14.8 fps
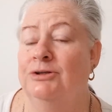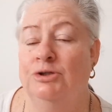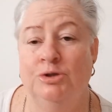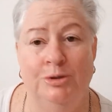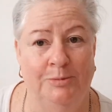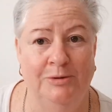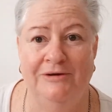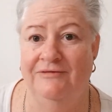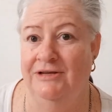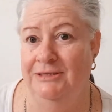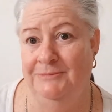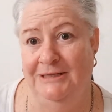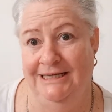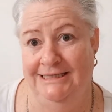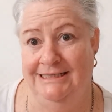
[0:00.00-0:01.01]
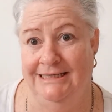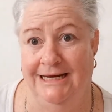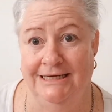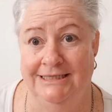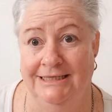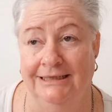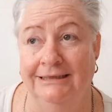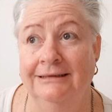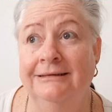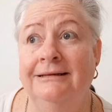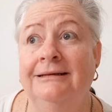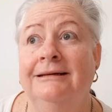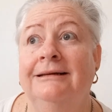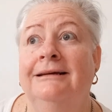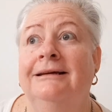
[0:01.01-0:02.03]
to the previous police station
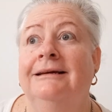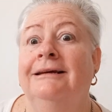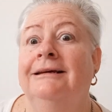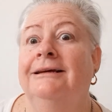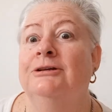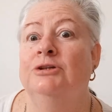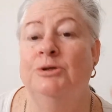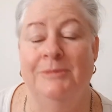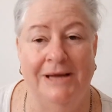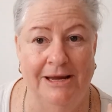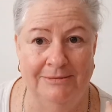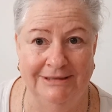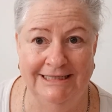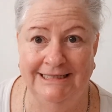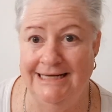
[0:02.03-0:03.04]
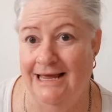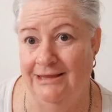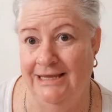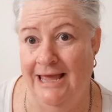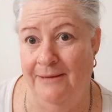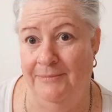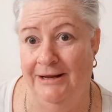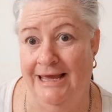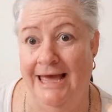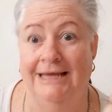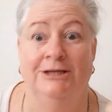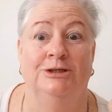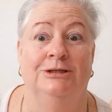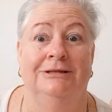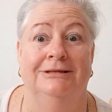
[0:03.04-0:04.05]
to be able to start the
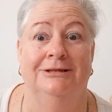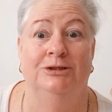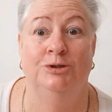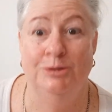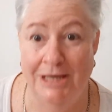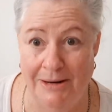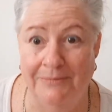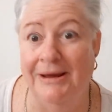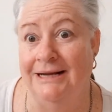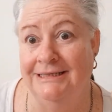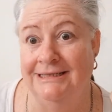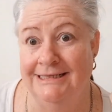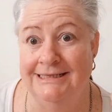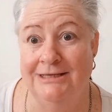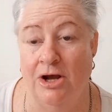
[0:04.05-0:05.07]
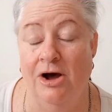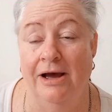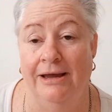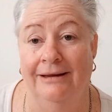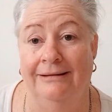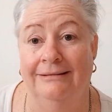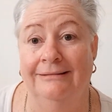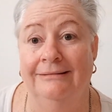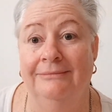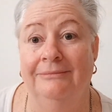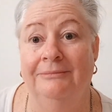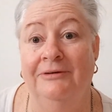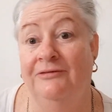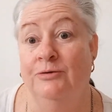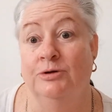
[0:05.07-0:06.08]
application to get back to this guy
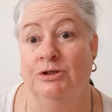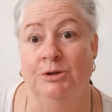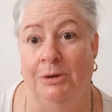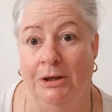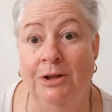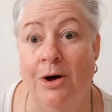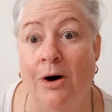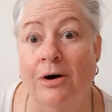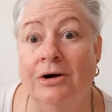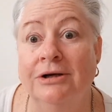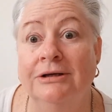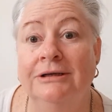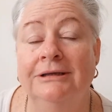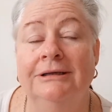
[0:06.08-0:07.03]
before 2 o'clock